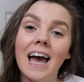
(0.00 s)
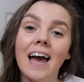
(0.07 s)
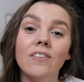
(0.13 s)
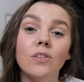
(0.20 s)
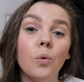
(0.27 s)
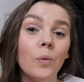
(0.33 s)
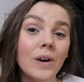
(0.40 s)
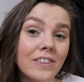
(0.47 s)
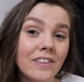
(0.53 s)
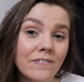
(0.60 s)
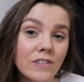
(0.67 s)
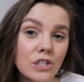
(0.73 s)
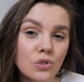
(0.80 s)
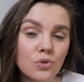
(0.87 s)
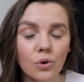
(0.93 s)
And the width of
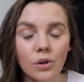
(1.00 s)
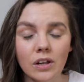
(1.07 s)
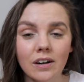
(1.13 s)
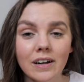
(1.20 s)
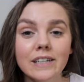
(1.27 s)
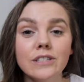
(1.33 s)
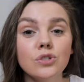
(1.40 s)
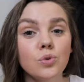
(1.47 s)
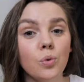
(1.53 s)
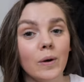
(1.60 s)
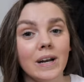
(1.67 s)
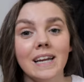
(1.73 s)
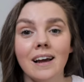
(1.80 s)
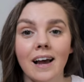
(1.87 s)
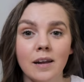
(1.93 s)
the stroller is
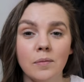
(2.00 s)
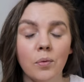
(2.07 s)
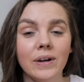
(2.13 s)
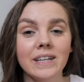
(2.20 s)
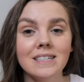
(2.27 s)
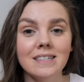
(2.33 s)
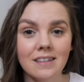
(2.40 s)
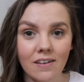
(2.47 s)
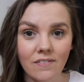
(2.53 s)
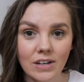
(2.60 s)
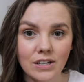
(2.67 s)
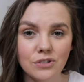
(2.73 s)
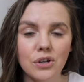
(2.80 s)
29.7.